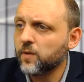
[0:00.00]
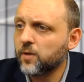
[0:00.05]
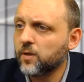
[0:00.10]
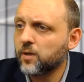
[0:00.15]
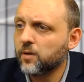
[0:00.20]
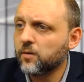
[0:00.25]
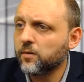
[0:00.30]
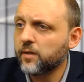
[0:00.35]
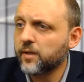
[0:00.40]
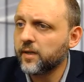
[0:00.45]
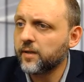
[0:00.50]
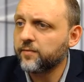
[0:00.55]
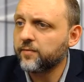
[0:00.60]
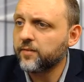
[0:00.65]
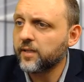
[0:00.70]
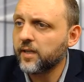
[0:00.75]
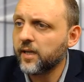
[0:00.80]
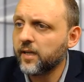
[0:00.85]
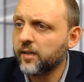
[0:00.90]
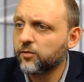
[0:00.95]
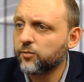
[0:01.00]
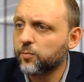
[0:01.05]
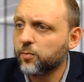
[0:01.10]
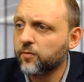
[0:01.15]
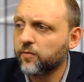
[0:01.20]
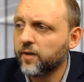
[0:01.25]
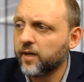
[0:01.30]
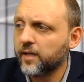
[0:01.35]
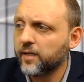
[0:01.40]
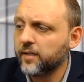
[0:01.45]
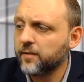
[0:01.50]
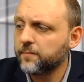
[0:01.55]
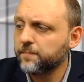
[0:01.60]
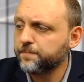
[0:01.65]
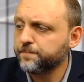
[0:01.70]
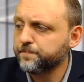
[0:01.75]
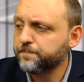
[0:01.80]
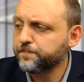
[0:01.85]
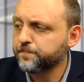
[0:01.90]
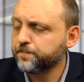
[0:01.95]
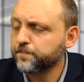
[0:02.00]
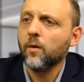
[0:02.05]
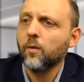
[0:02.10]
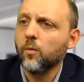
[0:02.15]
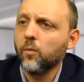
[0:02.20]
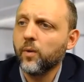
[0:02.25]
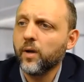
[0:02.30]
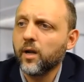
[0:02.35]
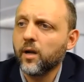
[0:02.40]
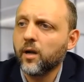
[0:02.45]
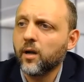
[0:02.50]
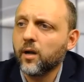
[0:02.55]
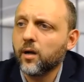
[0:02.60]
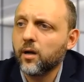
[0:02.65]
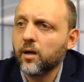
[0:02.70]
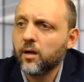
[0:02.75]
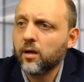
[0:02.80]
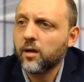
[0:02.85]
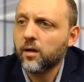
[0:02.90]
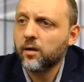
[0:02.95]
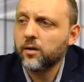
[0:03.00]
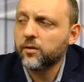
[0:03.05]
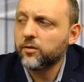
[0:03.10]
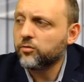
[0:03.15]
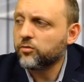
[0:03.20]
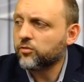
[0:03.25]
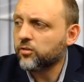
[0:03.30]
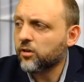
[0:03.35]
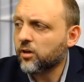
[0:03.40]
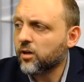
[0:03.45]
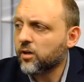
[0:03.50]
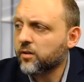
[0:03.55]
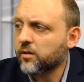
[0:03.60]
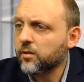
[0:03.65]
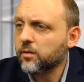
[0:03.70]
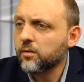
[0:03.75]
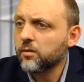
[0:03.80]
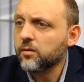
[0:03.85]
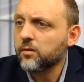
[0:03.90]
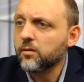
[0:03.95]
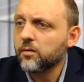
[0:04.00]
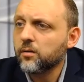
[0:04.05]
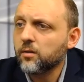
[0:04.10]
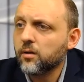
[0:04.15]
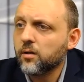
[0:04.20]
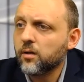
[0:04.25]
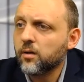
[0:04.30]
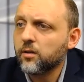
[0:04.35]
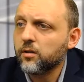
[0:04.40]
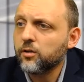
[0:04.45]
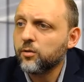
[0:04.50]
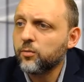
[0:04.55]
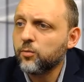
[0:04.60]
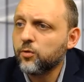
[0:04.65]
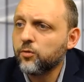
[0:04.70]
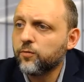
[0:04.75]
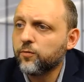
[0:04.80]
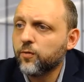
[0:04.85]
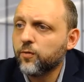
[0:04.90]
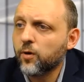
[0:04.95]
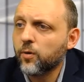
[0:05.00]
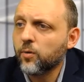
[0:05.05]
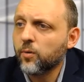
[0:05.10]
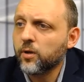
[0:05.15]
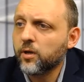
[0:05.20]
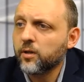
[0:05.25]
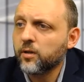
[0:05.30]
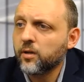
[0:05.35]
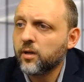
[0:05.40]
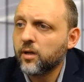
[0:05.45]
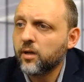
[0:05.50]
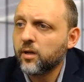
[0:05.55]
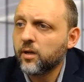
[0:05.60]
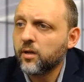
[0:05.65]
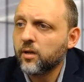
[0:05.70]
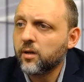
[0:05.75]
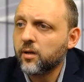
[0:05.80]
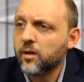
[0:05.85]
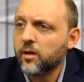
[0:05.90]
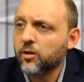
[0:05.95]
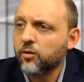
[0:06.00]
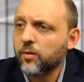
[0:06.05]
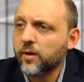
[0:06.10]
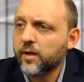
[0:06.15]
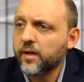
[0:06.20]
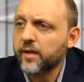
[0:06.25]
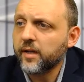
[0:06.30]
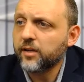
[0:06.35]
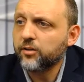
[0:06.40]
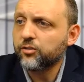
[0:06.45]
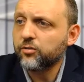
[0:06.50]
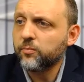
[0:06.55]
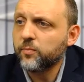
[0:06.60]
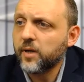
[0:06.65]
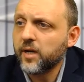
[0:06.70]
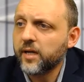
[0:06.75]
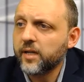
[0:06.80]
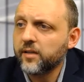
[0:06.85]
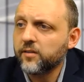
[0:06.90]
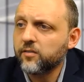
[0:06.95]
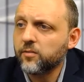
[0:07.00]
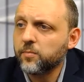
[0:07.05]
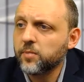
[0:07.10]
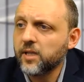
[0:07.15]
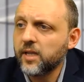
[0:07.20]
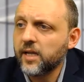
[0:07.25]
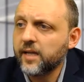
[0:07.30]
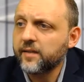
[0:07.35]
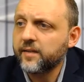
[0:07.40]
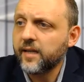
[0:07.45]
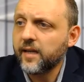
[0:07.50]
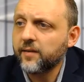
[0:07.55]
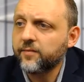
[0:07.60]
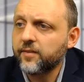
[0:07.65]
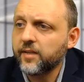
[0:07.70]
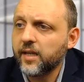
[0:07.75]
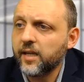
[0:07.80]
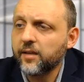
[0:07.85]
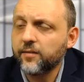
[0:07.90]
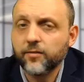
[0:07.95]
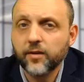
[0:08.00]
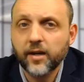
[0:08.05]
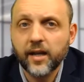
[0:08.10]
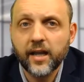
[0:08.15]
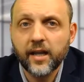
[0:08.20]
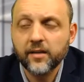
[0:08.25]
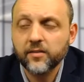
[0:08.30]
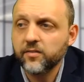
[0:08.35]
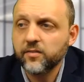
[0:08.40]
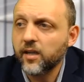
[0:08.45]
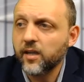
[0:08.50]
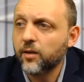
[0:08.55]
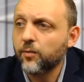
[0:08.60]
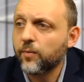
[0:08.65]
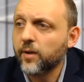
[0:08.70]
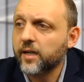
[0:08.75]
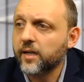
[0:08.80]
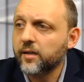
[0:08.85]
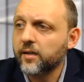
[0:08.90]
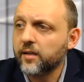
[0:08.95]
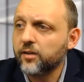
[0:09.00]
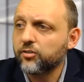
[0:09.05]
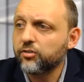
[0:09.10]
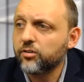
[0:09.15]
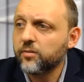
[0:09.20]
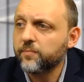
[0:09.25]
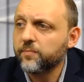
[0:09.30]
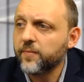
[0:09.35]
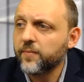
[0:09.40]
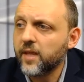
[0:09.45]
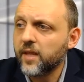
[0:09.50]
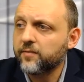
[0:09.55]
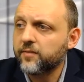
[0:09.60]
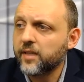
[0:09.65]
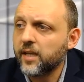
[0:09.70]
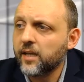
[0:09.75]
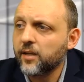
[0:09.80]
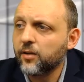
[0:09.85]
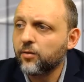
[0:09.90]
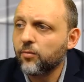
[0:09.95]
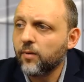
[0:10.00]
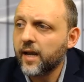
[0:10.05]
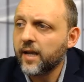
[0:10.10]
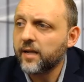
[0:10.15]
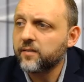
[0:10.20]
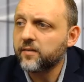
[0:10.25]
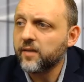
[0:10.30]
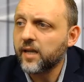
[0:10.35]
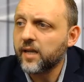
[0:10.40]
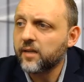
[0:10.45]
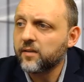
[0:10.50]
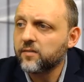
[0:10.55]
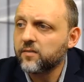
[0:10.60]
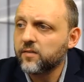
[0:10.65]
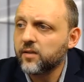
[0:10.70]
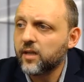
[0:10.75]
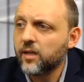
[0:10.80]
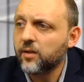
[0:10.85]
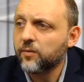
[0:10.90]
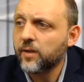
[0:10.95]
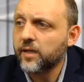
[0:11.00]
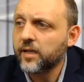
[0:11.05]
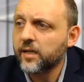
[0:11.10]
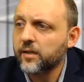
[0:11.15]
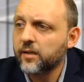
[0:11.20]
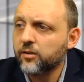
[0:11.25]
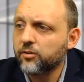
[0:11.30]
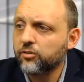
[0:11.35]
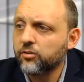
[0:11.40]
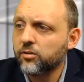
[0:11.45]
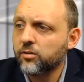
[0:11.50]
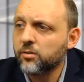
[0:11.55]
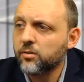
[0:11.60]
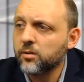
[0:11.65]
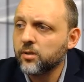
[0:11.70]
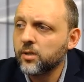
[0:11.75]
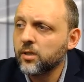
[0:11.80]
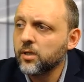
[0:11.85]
here that FDA has provided, where you start, you move forward, accreditation bodies apply to FDA for ASCA recognition, FDA grants ASCA recognition,